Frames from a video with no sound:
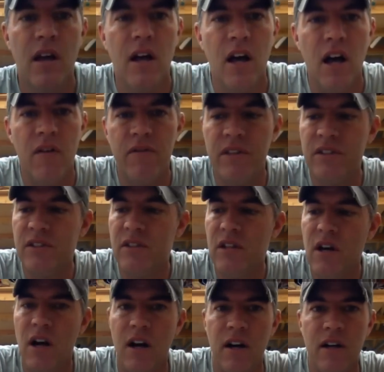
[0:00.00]
of the
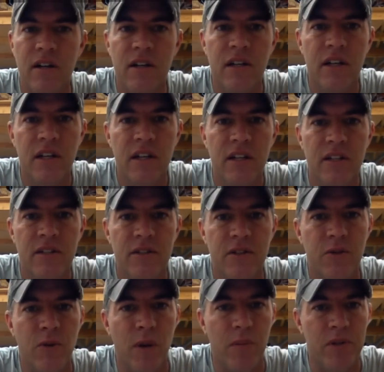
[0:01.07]
star
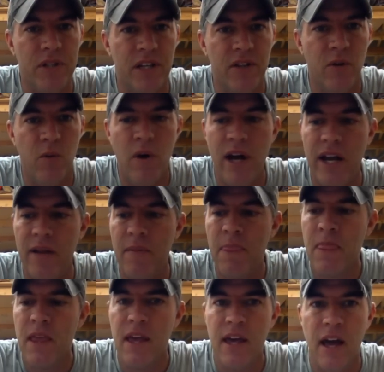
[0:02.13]
to represent the white,
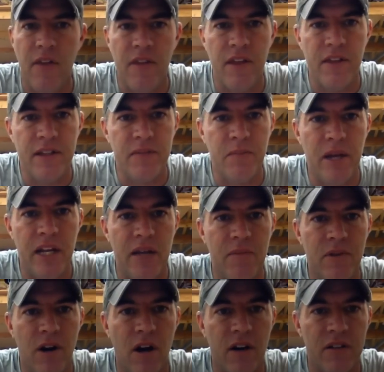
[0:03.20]
and then this
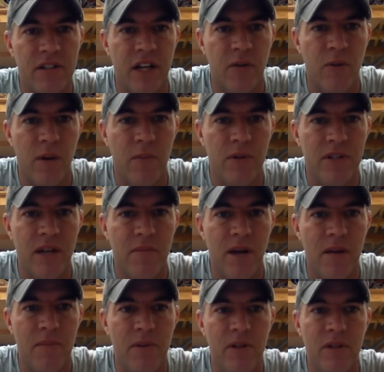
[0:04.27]
medium dark is going to represent
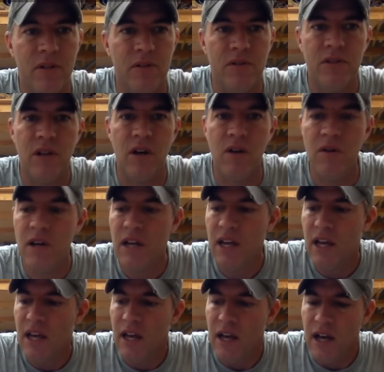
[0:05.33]
my blue. So
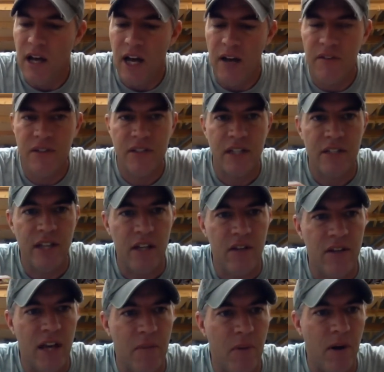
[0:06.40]
I just
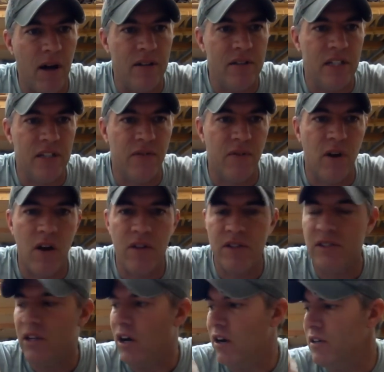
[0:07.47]
continue that process for all the
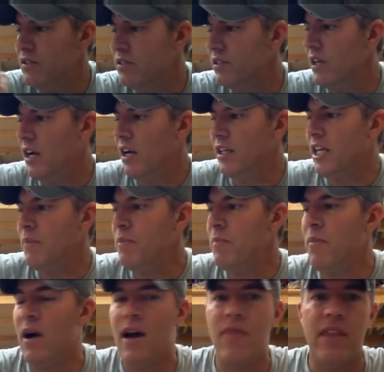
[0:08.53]
stars. Keep in
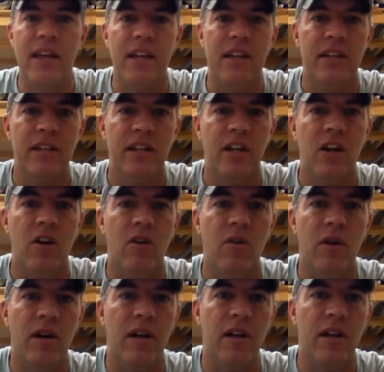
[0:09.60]
mind that,
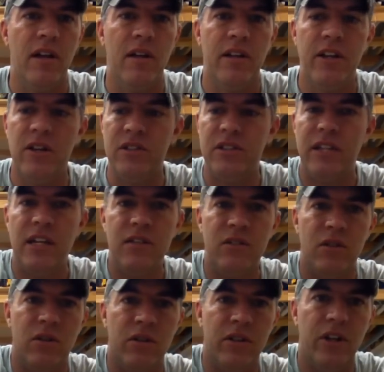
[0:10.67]
your
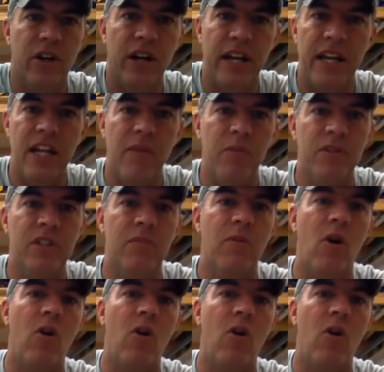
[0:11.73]
stencil, you're going to end up with some